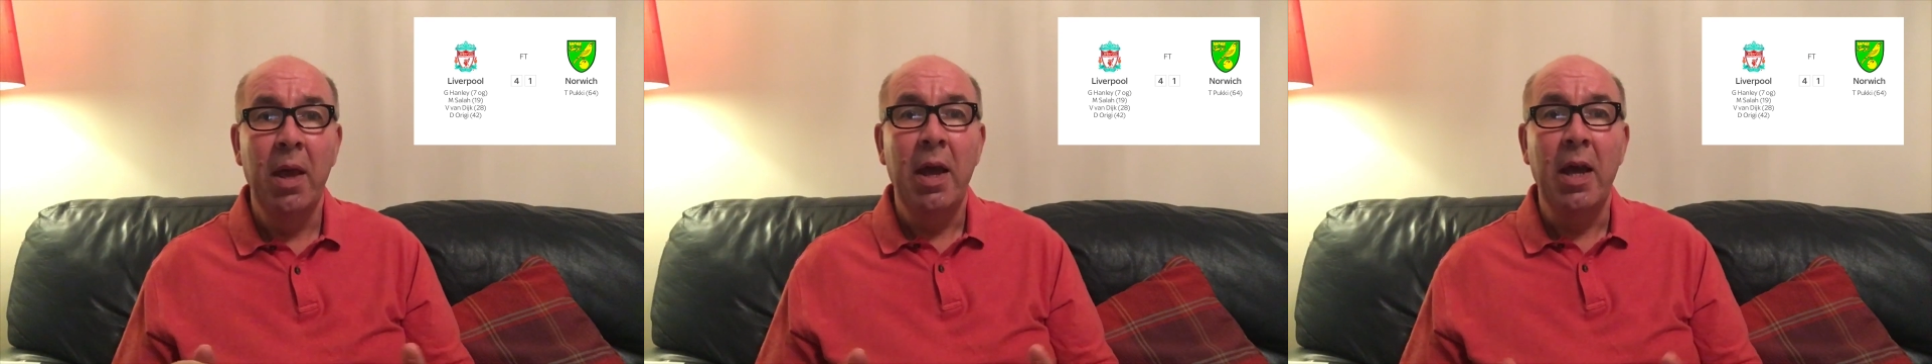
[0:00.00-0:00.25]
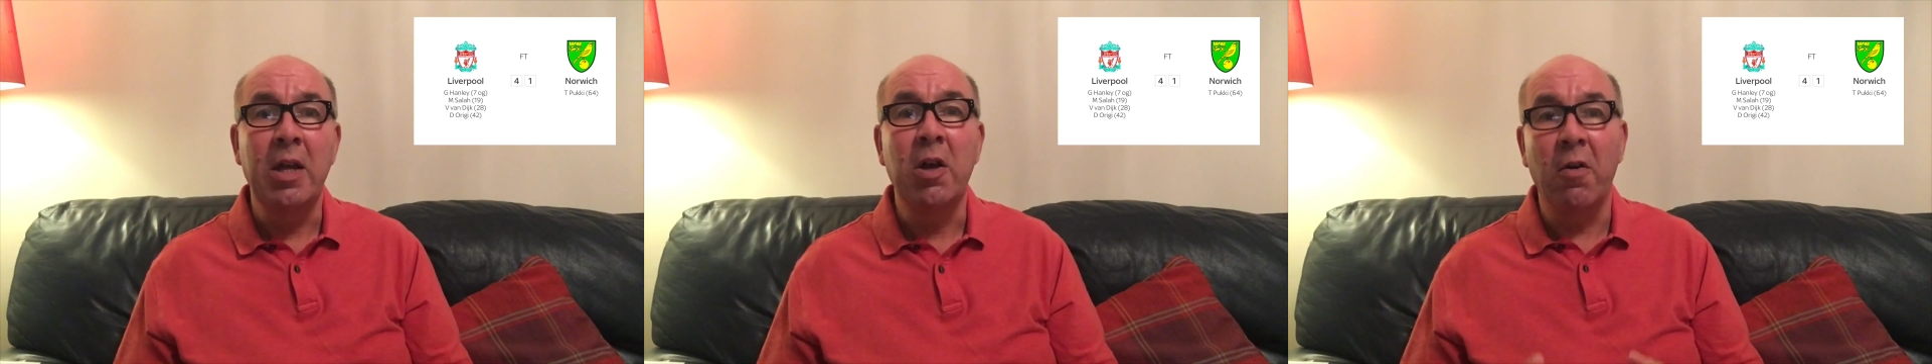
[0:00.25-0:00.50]

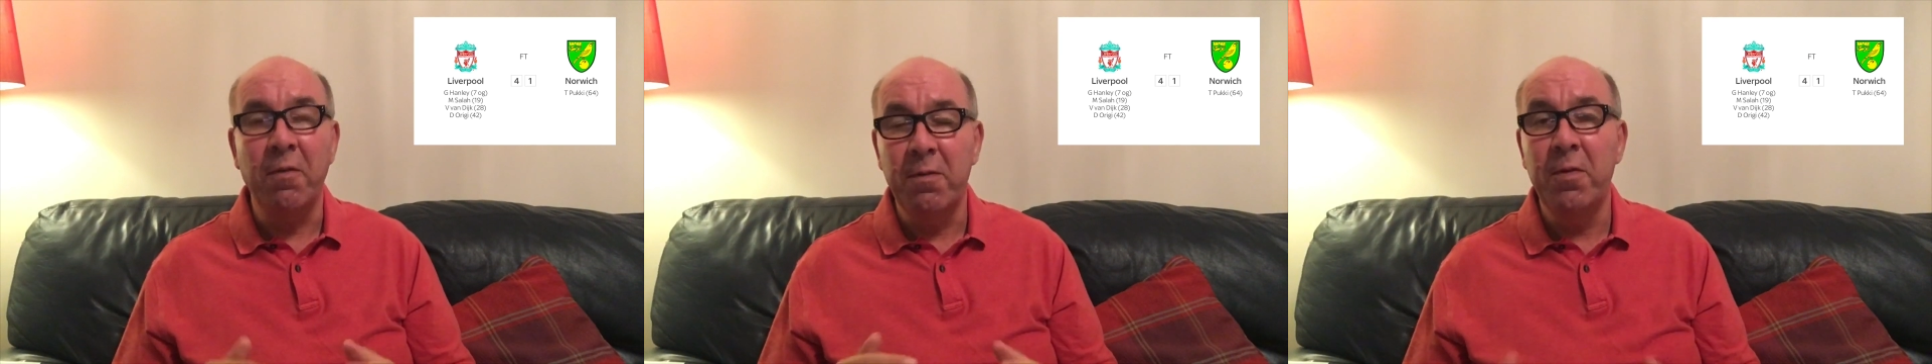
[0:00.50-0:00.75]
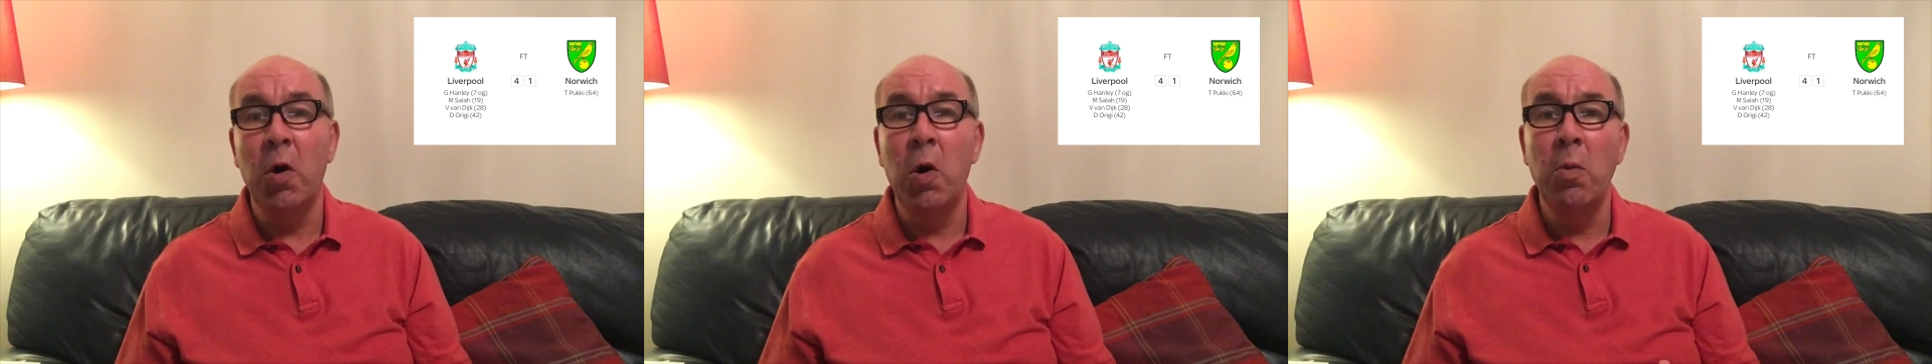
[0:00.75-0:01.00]
He got
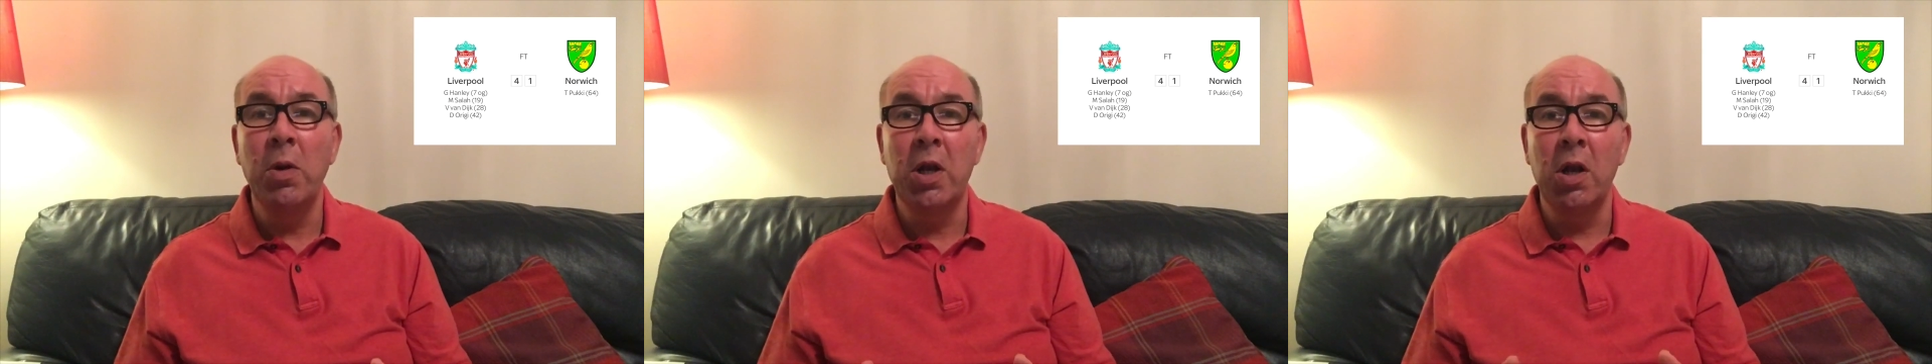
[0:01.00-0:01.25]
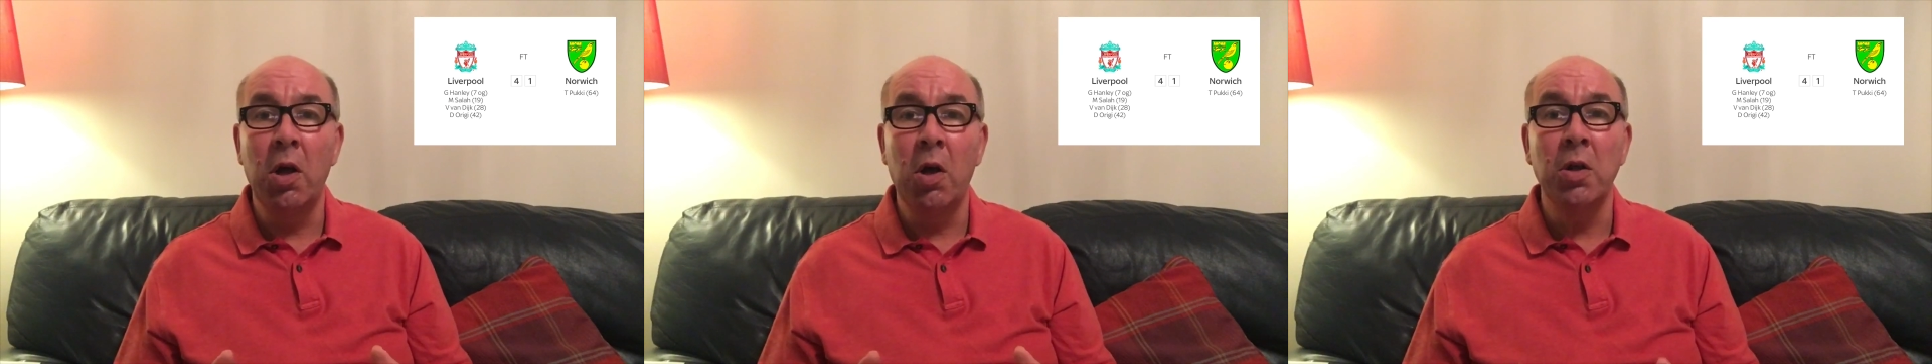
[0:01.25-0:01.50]
forward
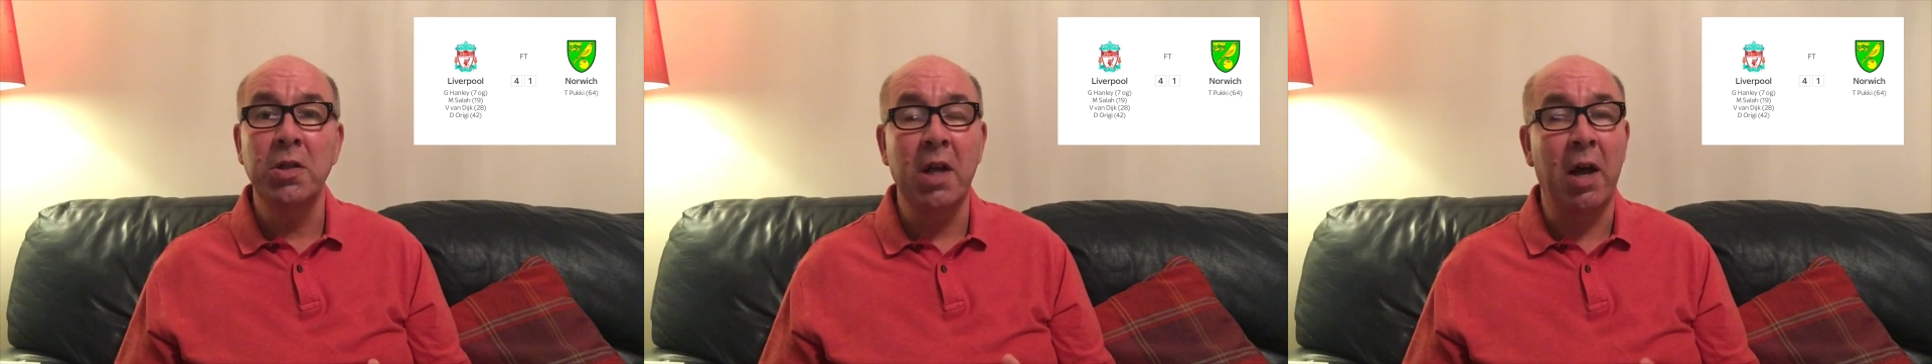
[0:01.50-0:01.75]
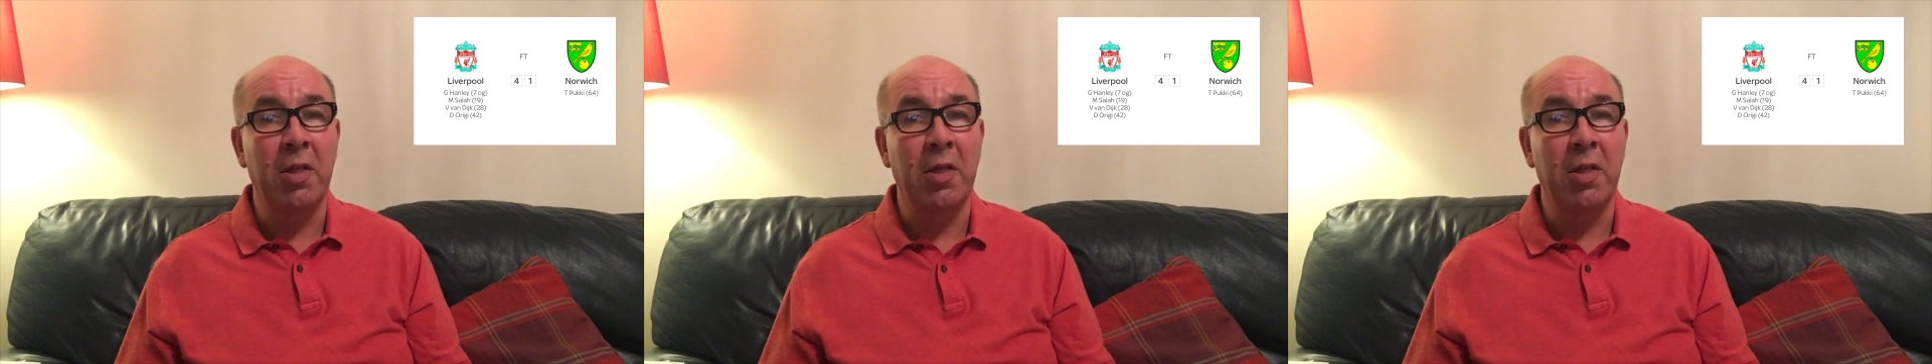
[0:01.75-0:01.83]
lots.